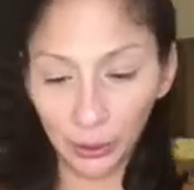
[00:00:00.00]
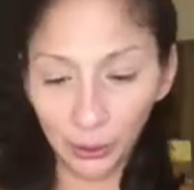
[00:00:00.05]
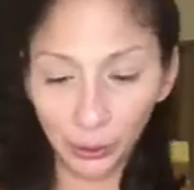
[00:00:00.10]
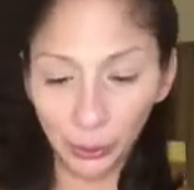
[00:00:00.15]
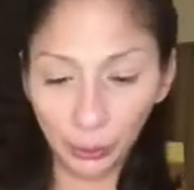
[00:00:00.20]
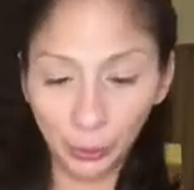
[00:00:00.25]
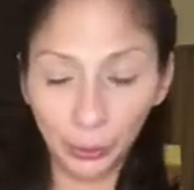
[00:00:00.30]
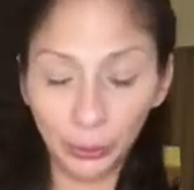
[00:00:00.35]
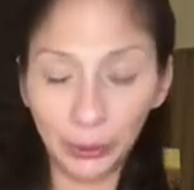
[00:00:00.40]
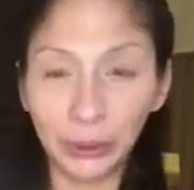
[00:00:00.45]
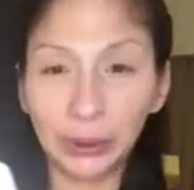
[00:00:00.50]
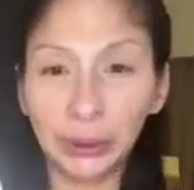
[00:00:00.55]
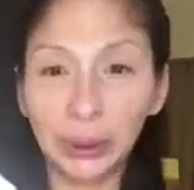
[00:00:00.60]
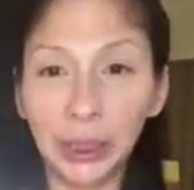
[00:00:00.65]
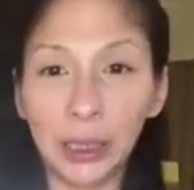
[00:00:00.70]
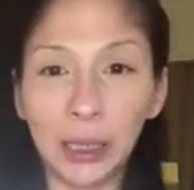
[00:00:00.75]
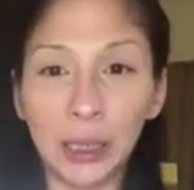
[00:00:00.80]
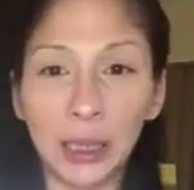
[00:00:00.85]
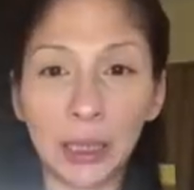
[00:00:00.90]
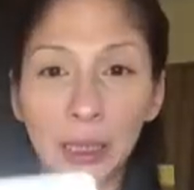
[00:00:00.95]
which
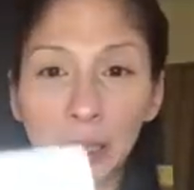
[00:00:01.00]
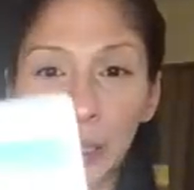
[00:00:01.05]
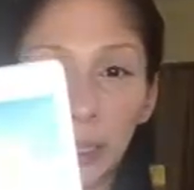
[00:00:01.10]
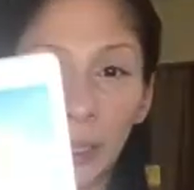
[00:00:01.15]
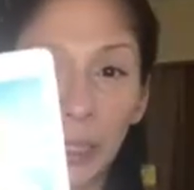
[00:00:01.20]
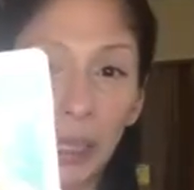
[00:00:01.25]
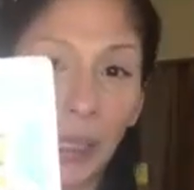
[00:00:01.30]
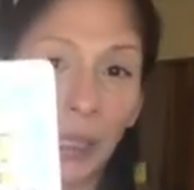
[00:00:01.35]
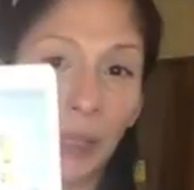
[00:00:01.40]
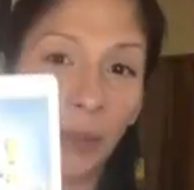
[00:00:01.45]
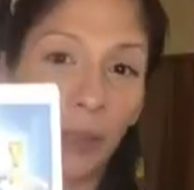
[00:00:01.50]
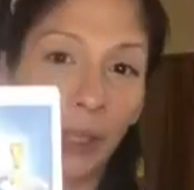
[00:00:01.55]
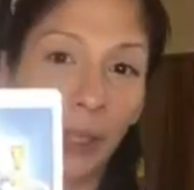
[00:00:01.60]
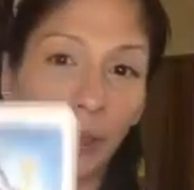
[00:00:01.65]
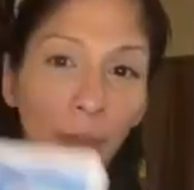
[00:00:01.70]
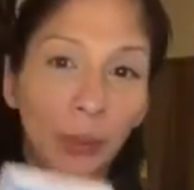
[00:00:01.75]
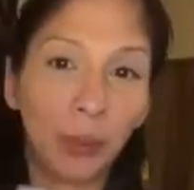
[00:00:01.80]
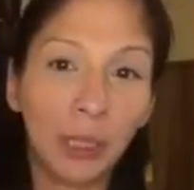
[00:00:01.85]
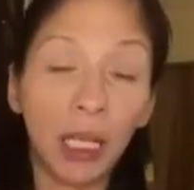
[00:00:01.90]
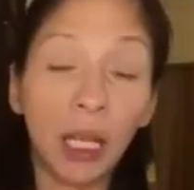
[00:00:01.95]
is a Knight of Cups
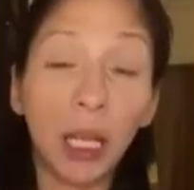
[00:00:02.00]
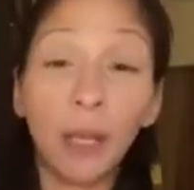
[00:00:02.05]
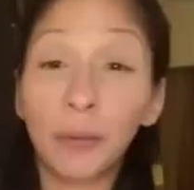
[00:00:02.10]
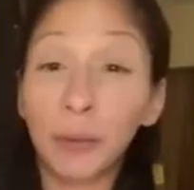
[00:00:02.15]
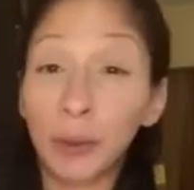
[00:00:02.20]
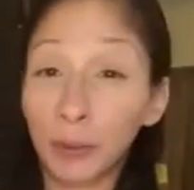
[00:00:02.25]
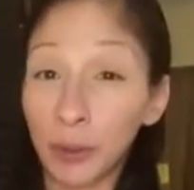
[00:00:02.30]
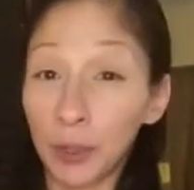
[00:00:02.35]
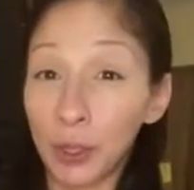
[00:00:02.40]
in reverse.